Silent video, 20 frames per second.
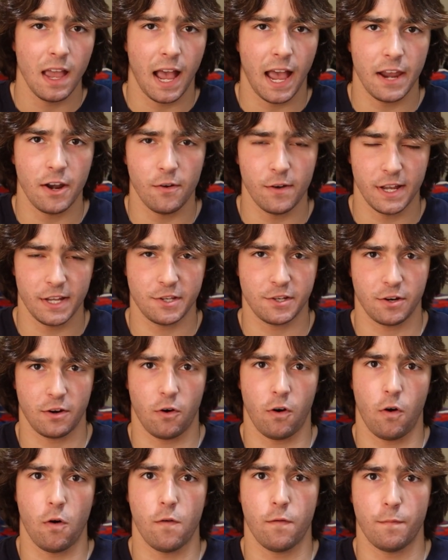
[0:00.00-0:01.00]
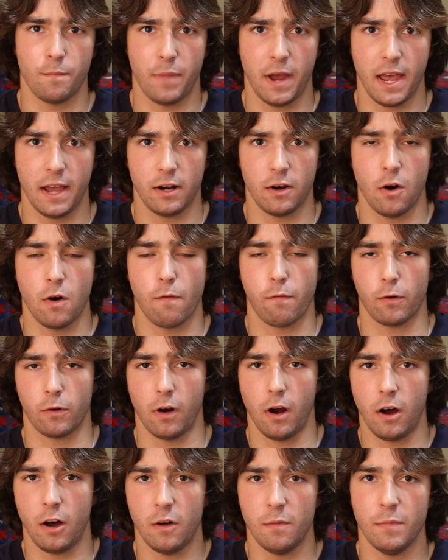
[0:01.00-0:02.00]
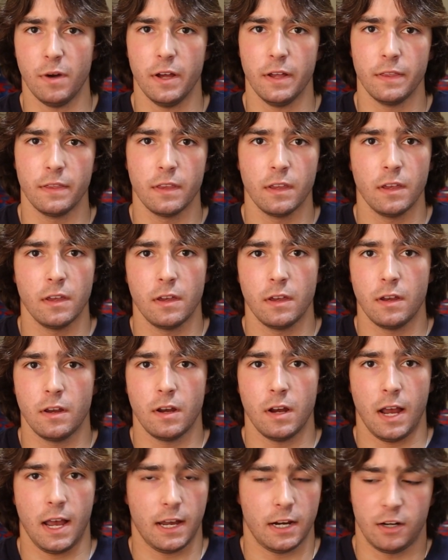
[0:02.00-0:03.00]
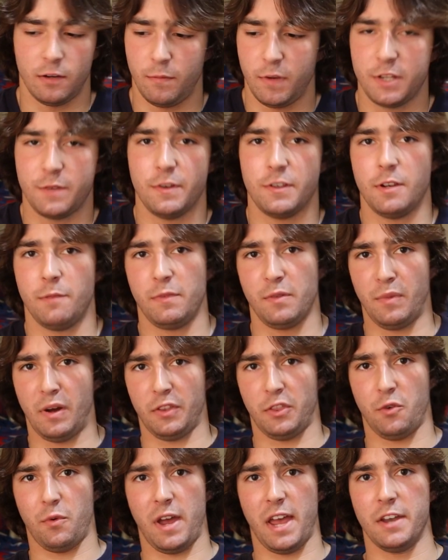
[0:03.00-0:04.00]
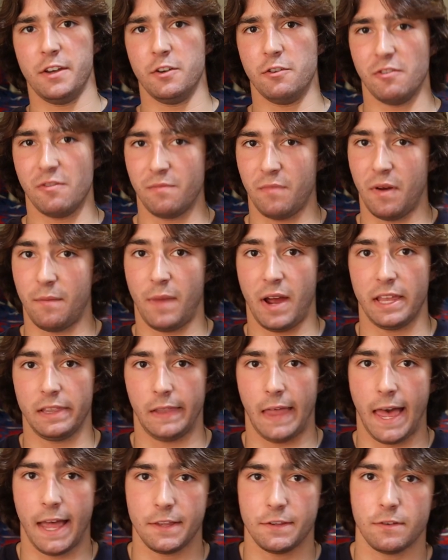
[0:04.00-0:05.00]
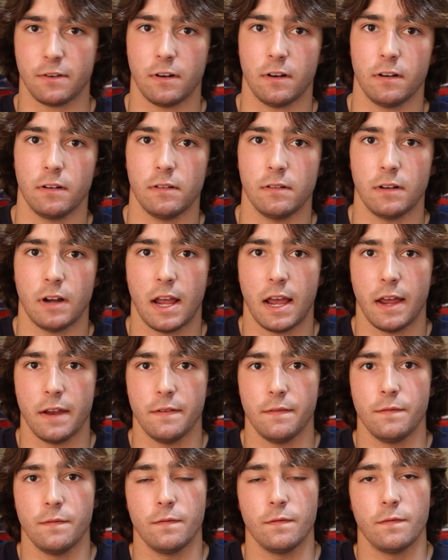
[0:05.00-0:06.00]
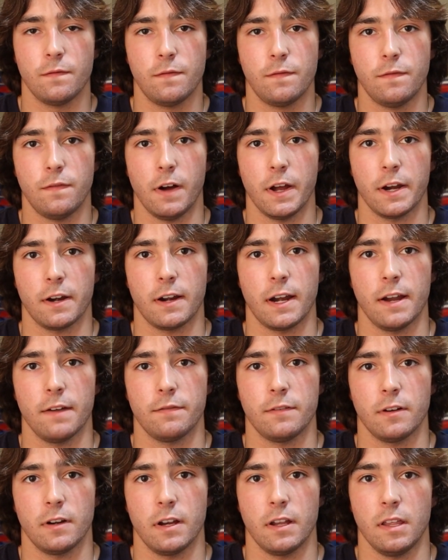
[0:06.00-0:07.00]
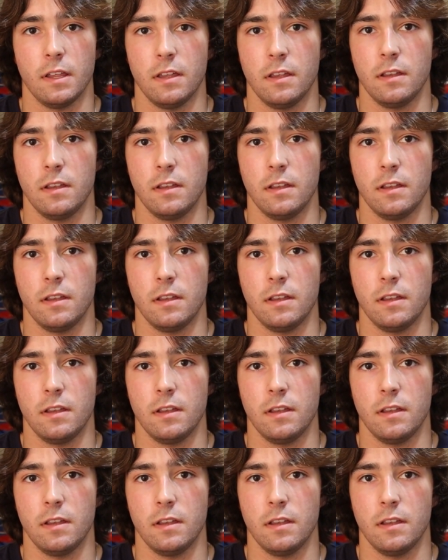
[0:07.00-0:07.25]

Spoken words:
I know it hits your whole back overall, but I don't know, it must be something about the way I do them. My lats are on fire after it.